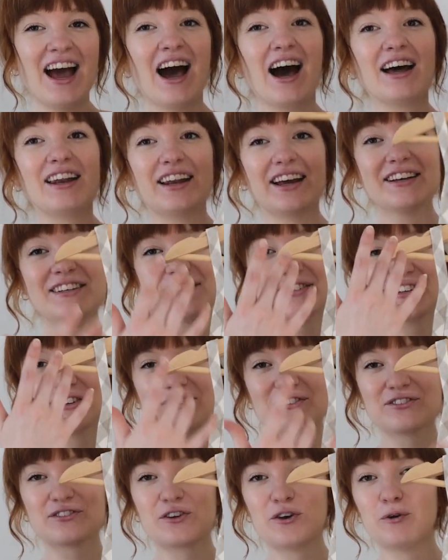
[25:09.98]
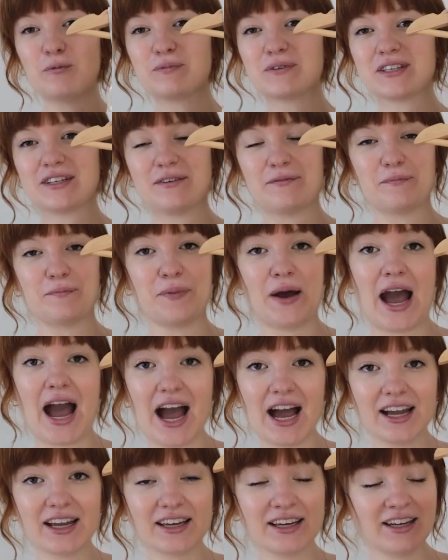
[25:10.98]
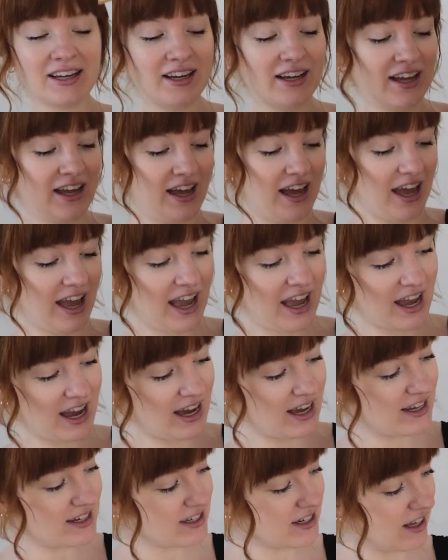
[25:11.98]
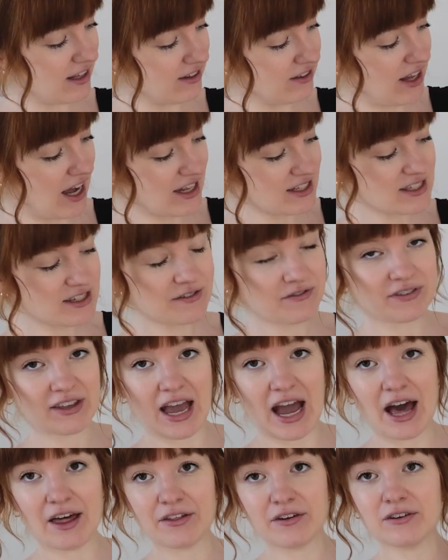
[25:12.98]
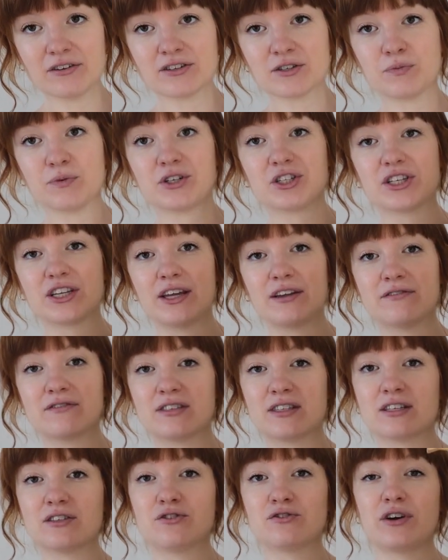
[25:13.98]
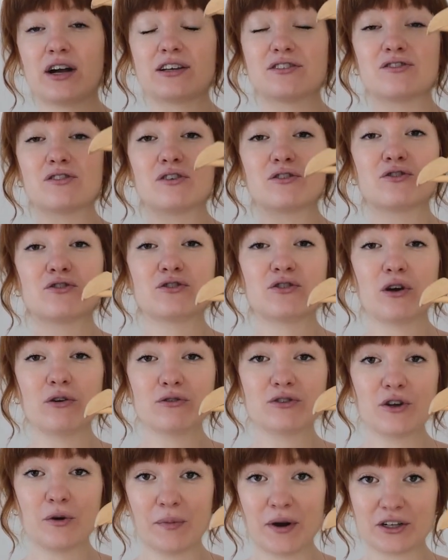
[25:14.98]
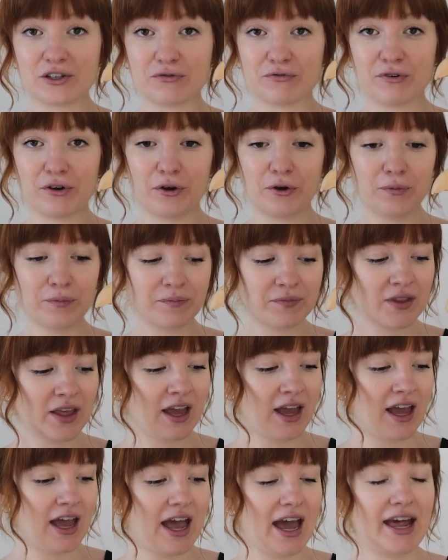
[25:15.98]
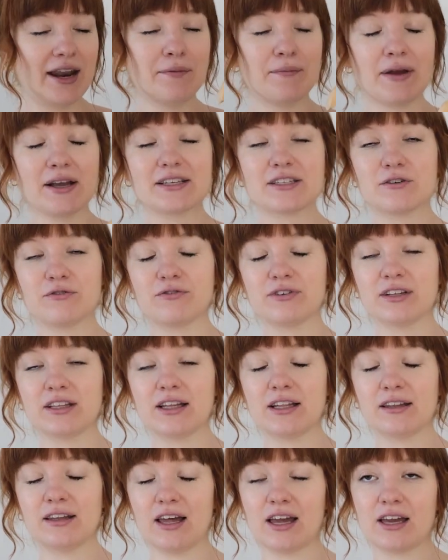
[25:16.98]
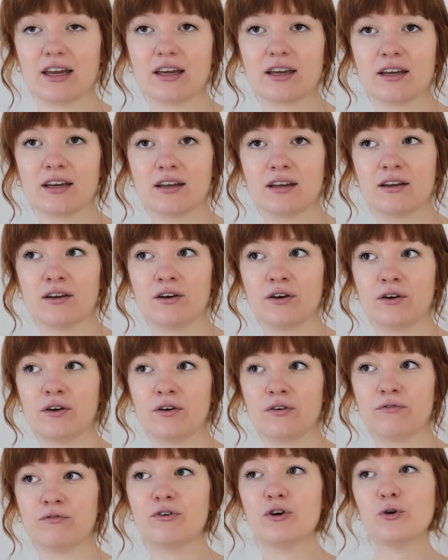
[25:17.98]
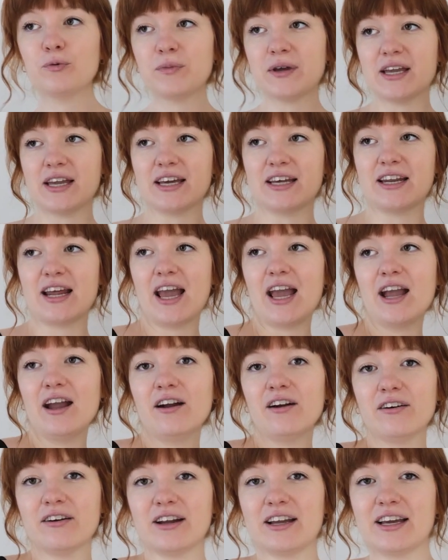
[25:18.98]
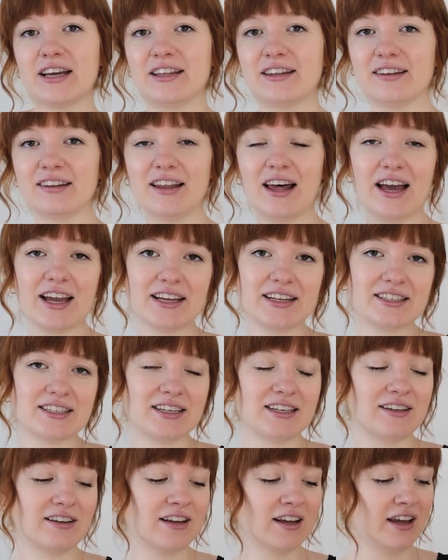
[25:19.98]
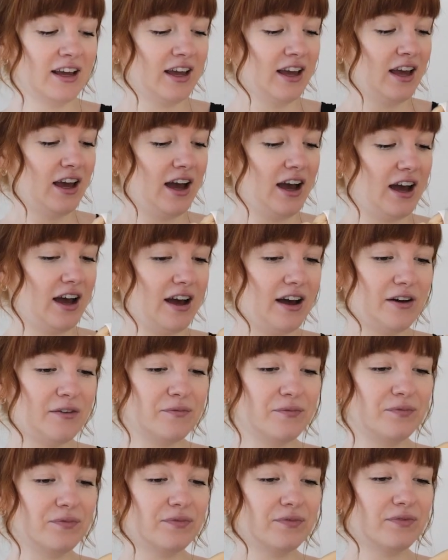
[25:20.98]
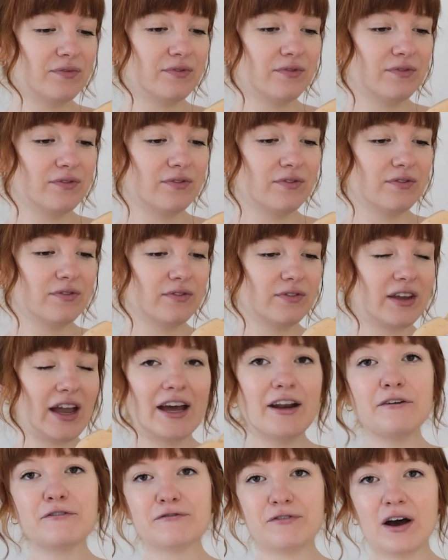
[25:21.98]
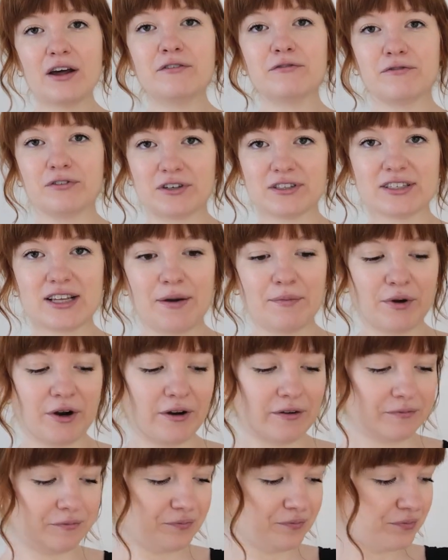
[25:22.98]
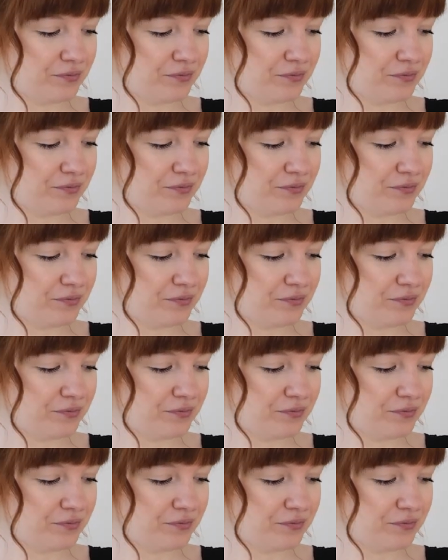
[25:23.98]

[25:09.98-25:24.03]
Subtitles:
a nice scooped back and lots of gathers, which gives this dress so much room, and it makes it really like roomy and airy and light and kind of fun for summer.